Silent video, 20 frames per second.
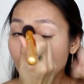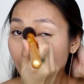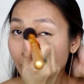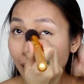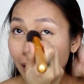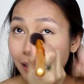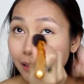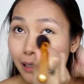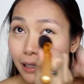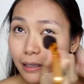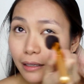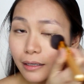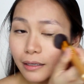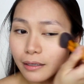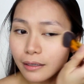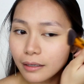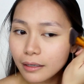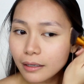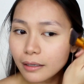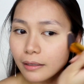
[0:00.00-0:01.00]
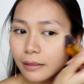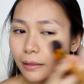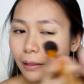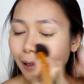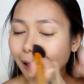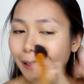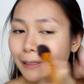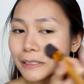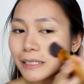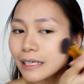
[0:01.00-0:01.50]
Yeah, like here,
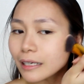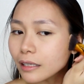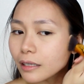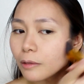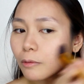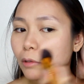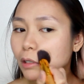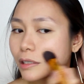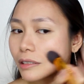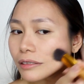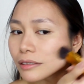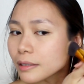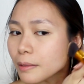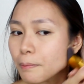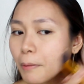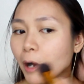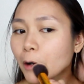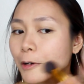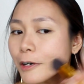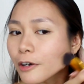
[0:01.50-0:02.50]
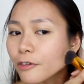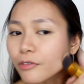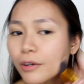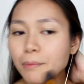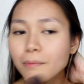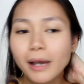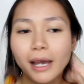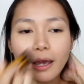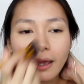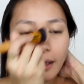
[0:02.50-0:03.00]
I take the powder
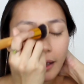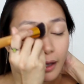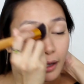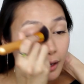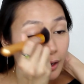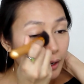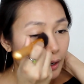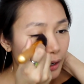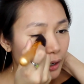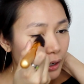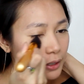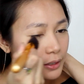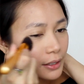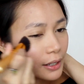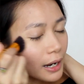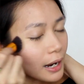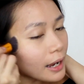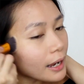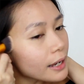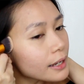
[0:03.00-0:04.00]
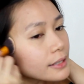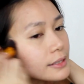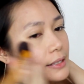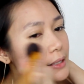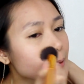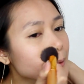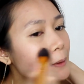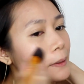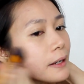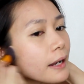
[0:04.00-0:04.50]
from my under eyes
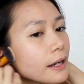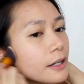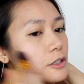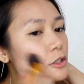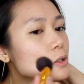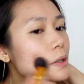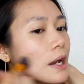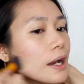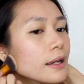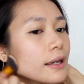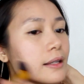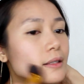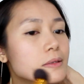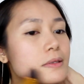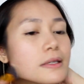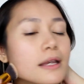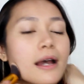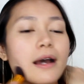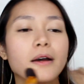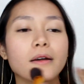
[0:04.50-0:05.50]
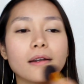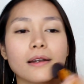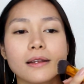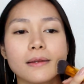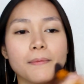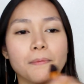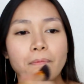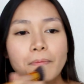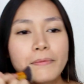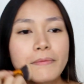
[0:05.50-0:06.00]
and then I drag it down
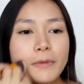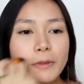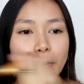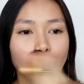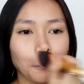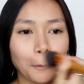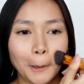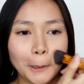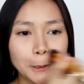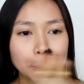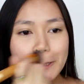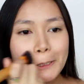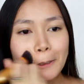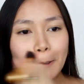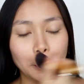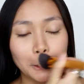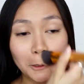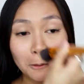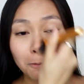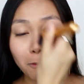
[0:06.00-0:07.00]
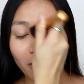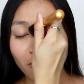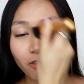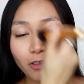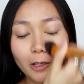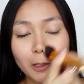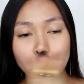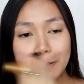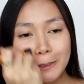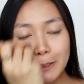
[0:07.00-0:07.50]
towards the rest of my face.